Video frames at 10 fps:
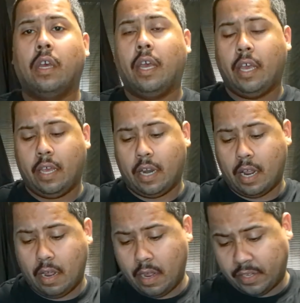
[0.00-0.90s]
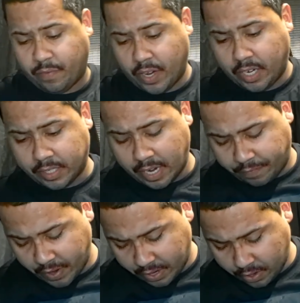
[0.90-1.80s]
And it's funny because I
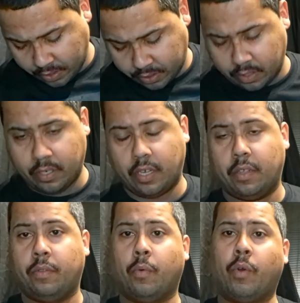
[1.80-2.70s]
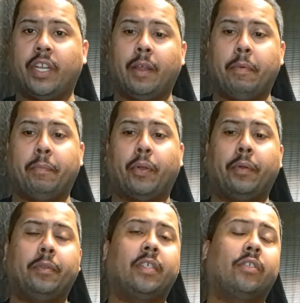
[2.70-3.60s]
fed her, the one that I've been
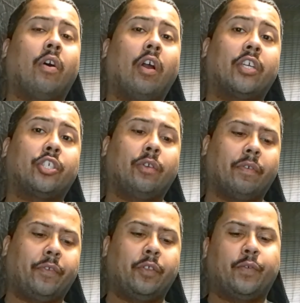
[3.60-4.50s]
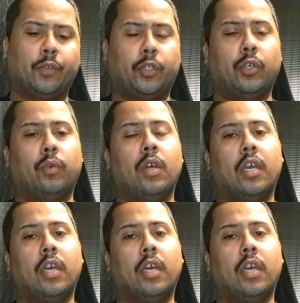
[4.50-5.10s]
pregnant since August, she refused food too.